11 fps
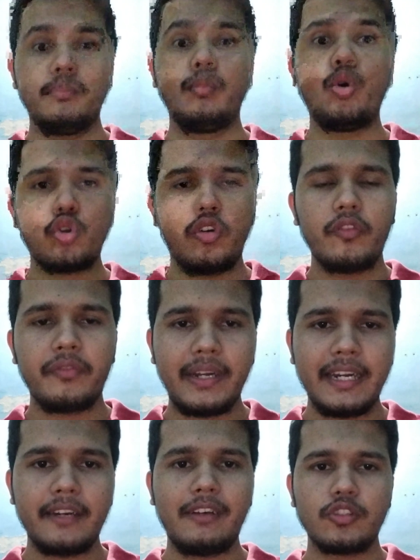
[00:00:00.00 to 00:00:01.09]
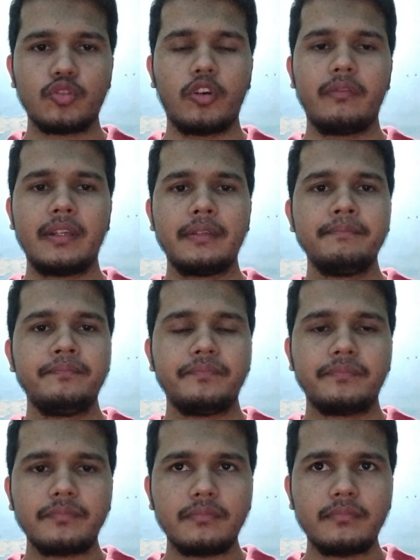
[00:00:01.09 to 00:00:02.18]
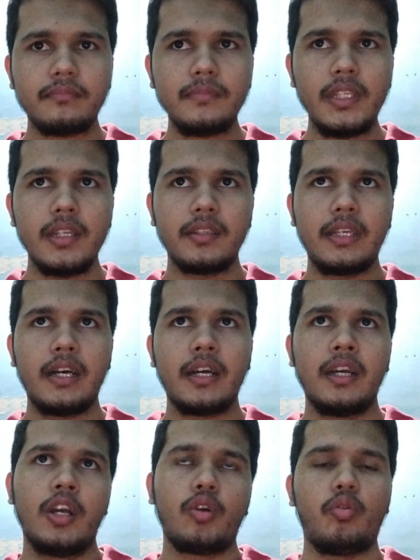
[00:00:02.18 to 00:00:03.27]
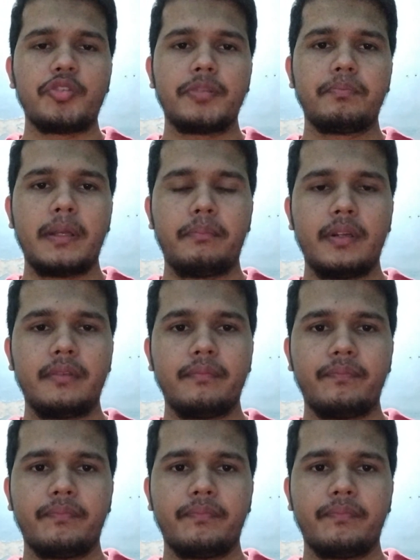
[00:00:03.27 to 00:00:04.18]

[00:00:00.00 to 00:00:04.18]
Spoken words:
more confident while solving the question paper.